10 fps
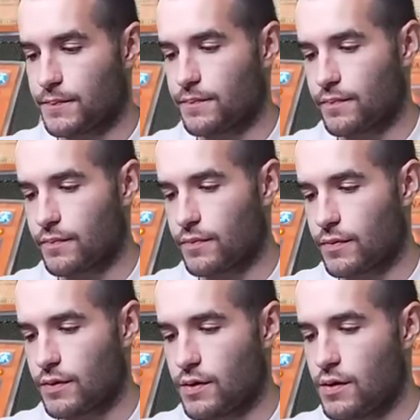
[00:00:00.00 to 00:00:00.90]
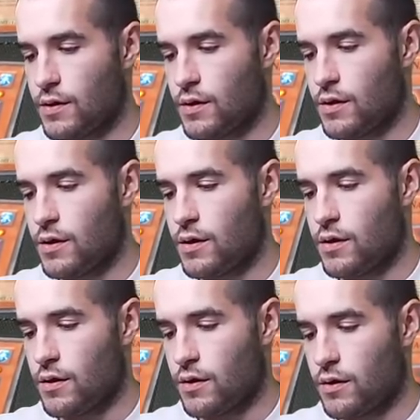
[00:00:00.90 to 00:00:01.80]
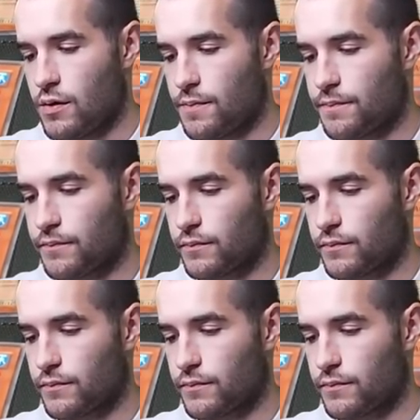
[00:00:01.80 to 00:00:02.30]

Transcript: (no one is talking)